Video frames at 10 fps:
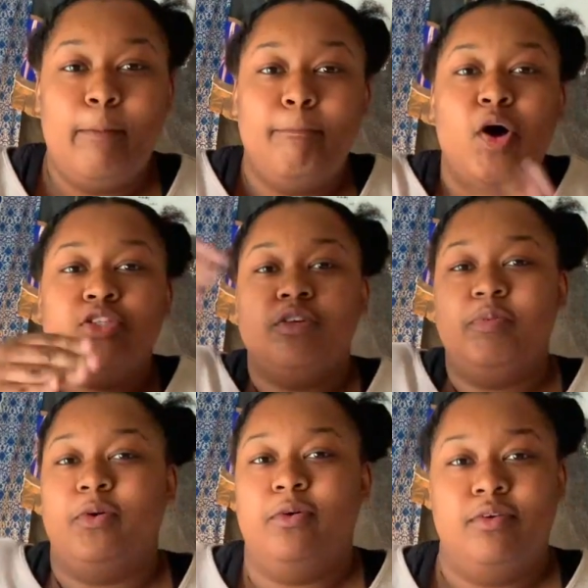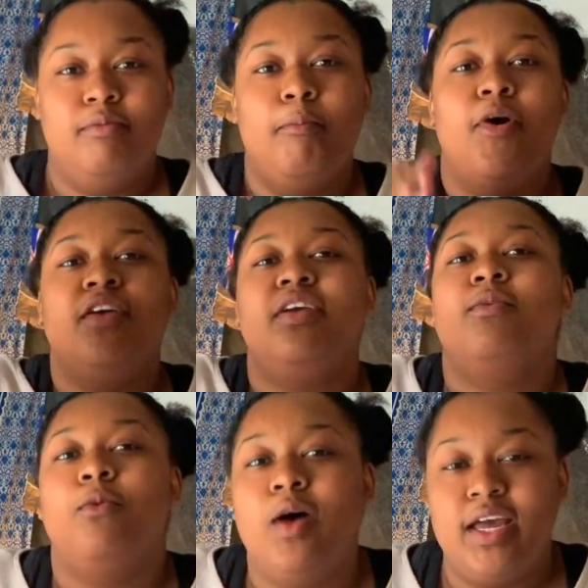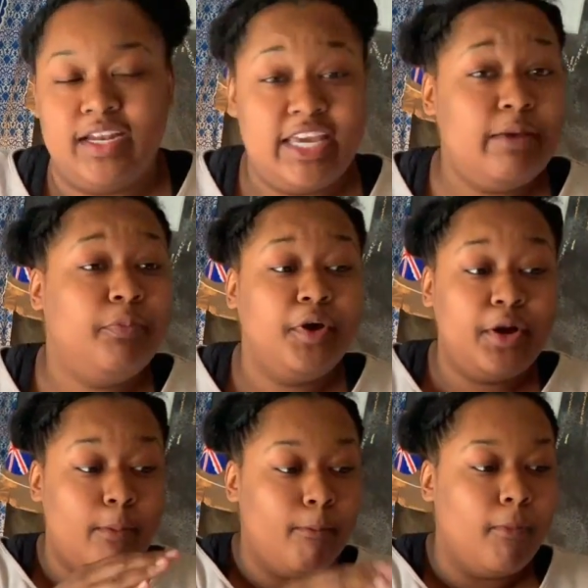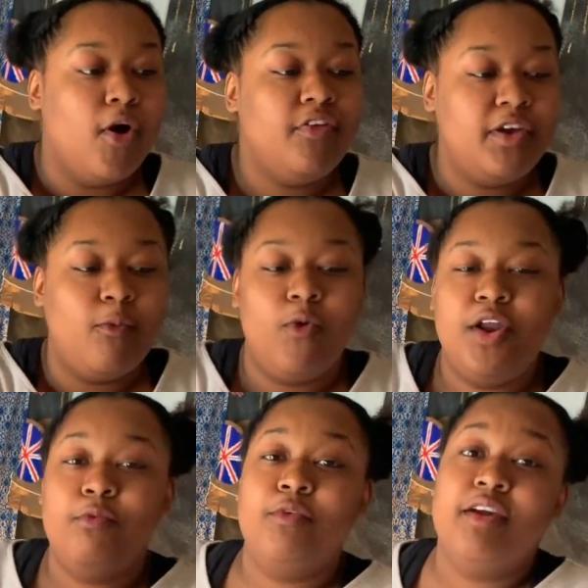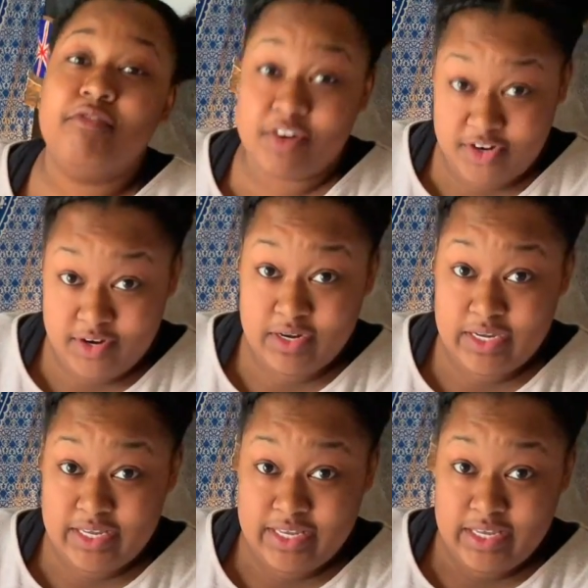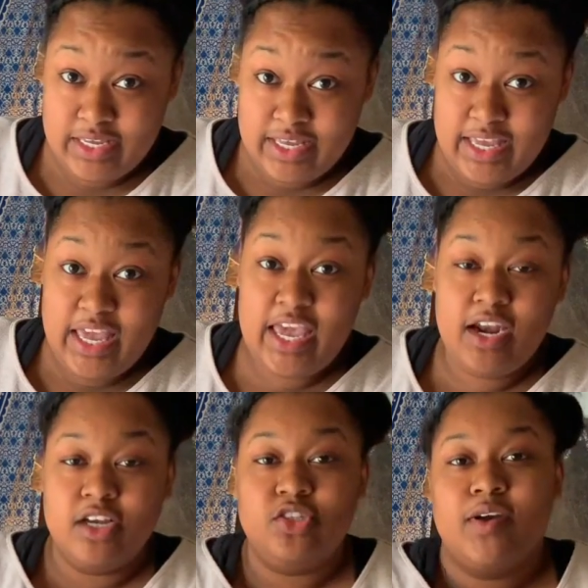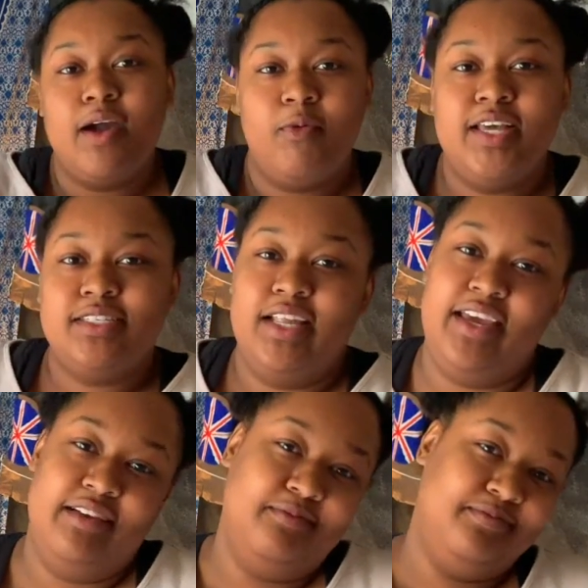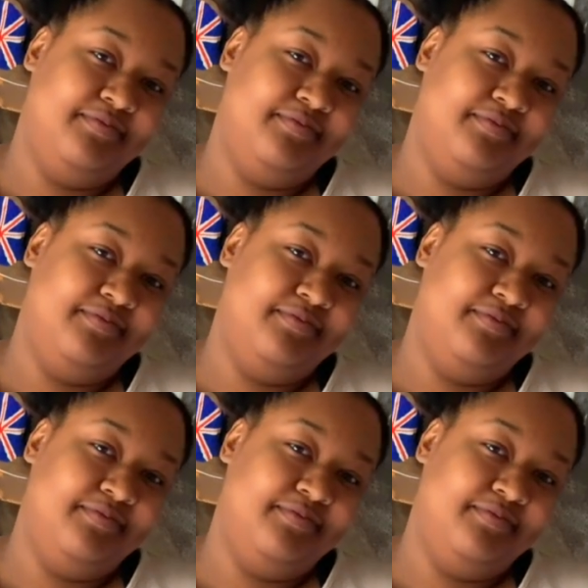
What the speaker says: multiple, more than one. He put more than one river in a dry wasteland.